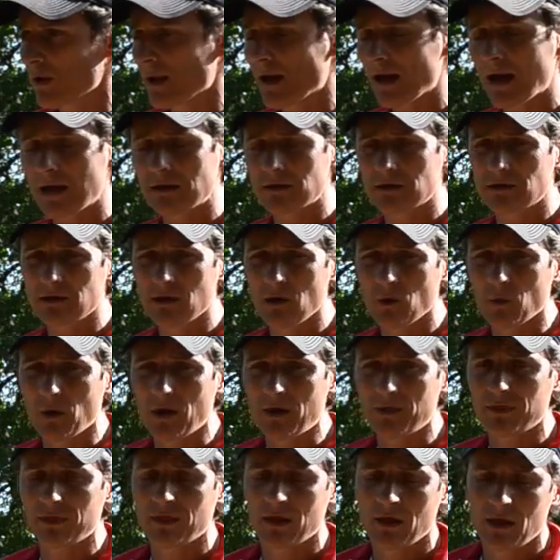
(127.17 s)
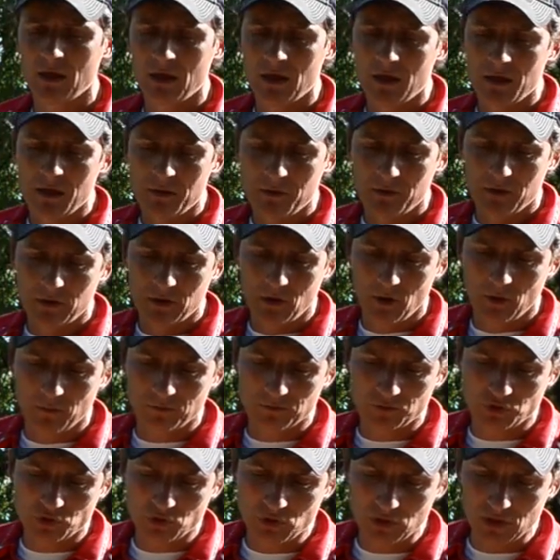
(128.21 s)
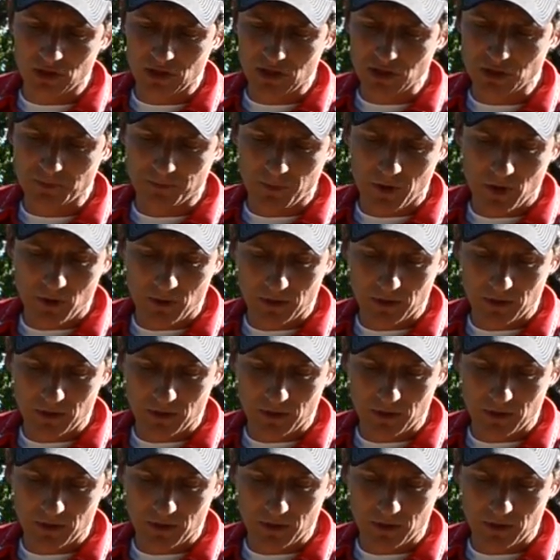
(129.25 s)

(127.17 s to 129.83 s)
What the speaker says: I had to deal with. Shooting this bow